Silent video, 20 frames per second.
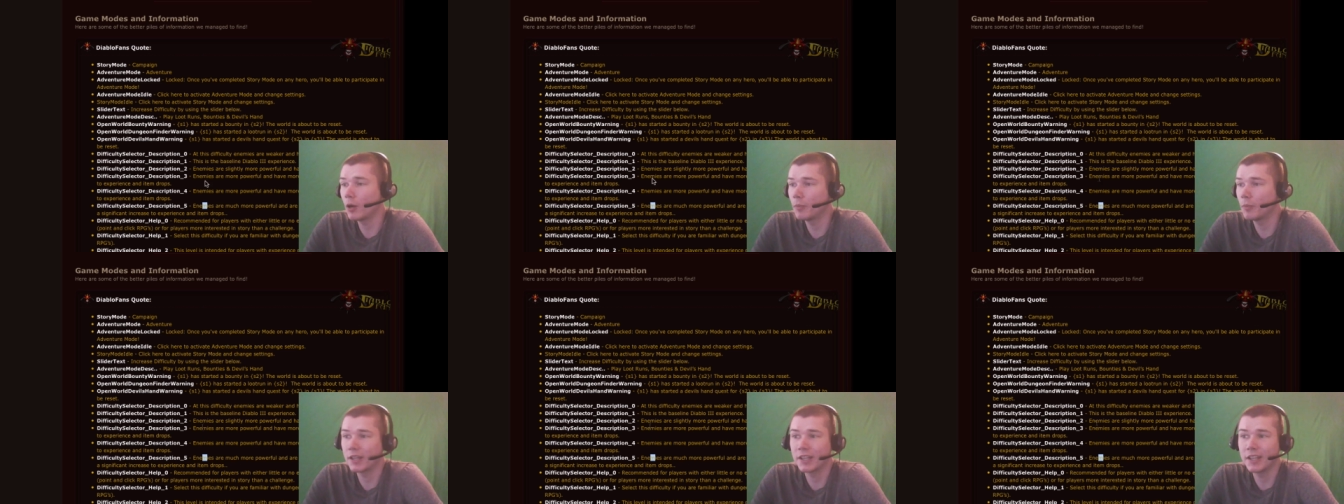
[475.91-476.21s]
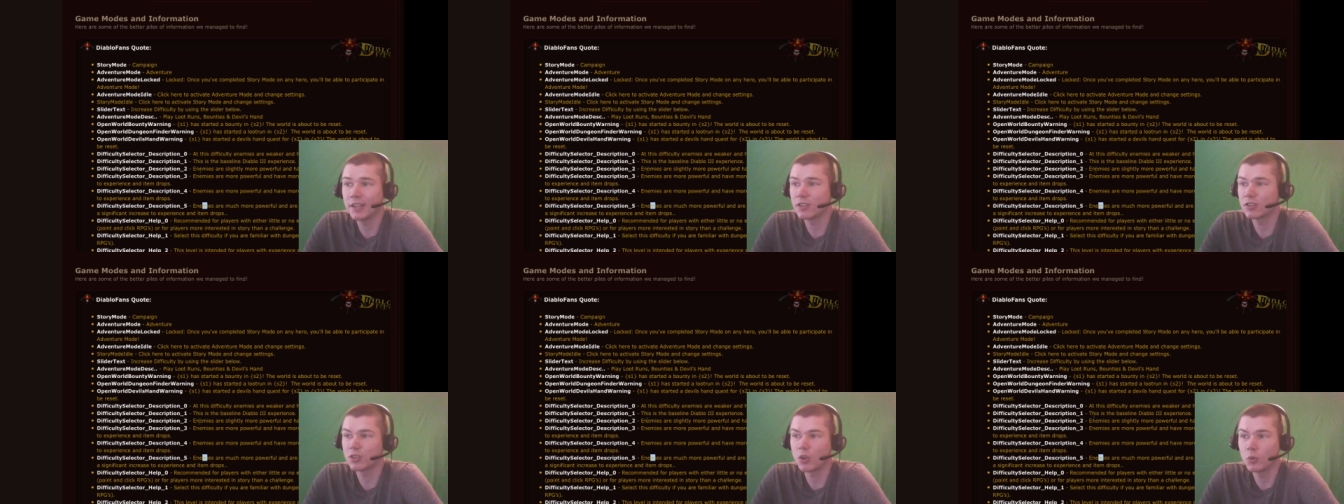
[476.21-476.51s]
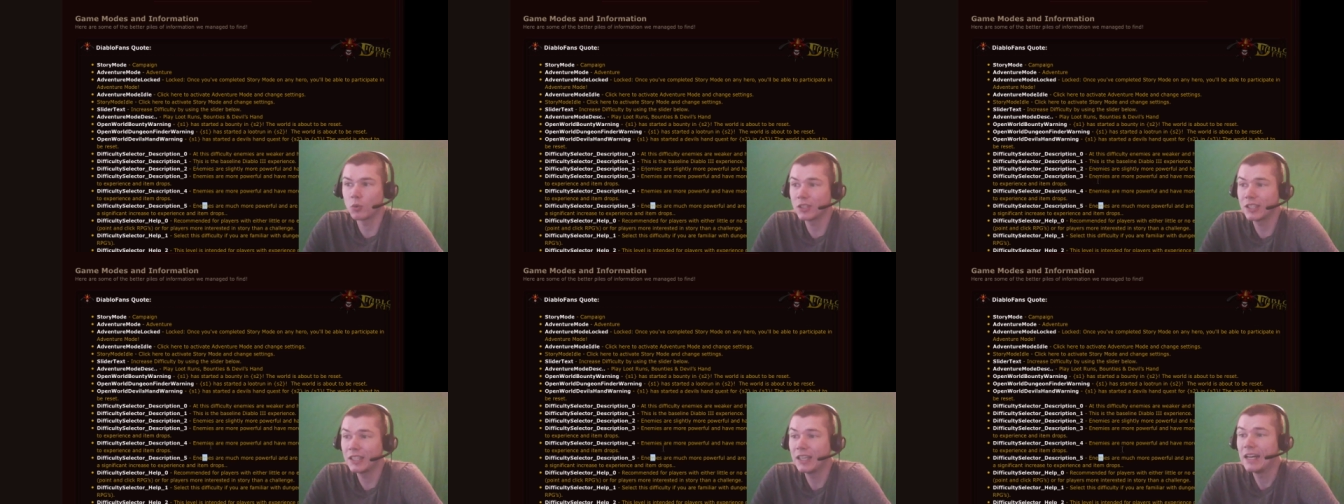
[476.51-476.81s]
But again, there's
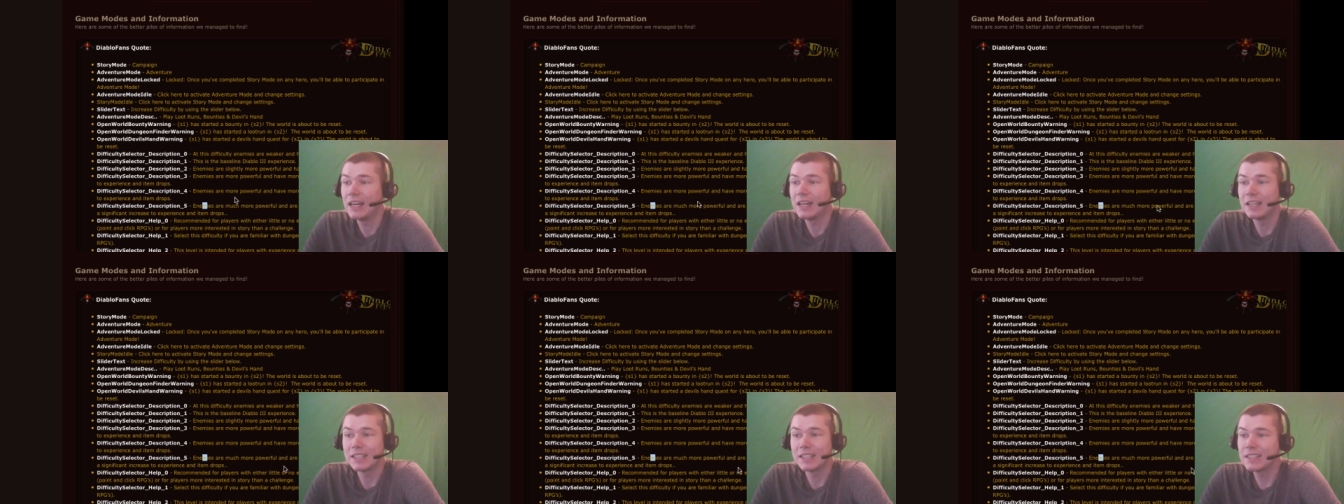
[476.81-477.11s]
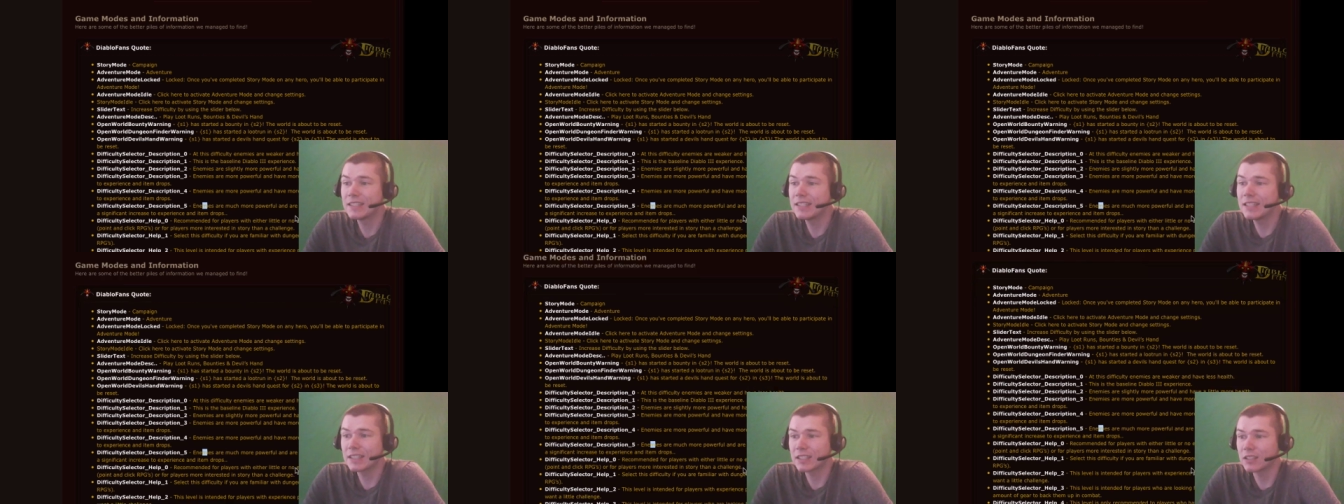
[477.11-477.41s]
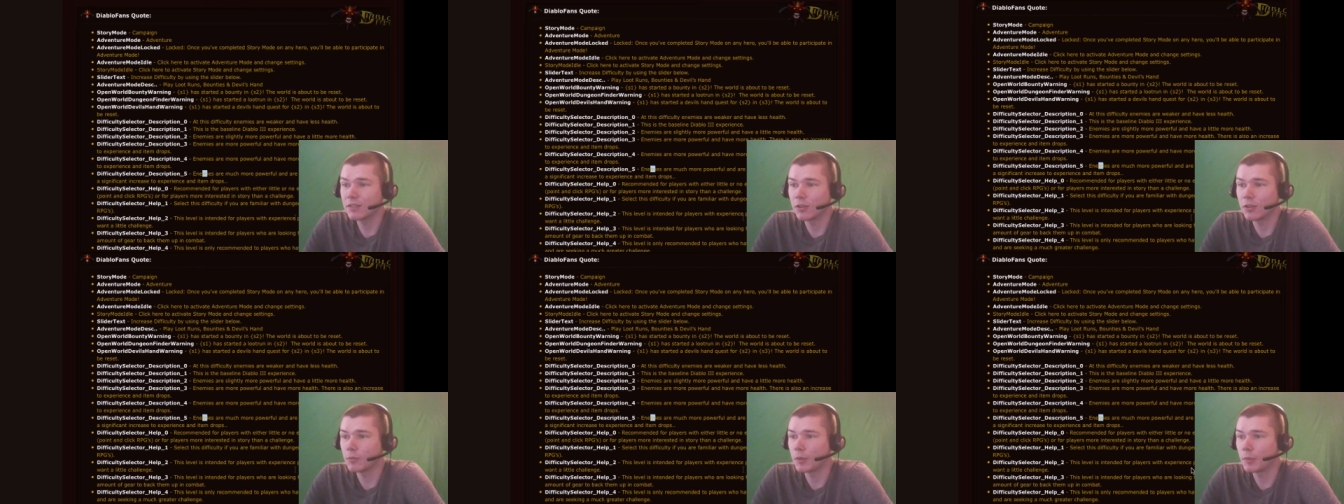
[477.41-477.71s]
only six
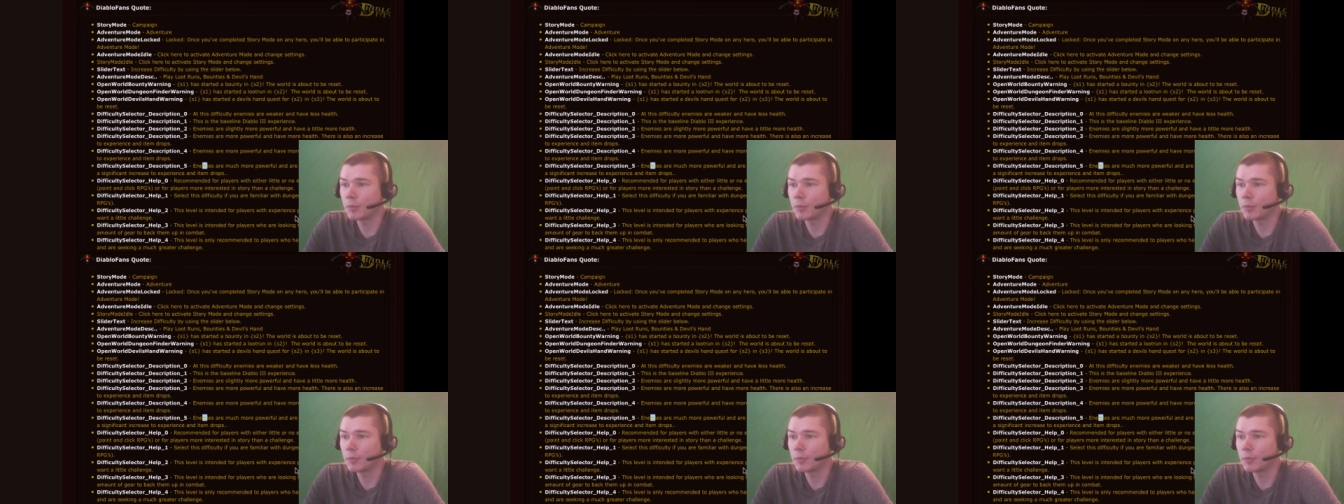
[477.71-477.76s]
of them.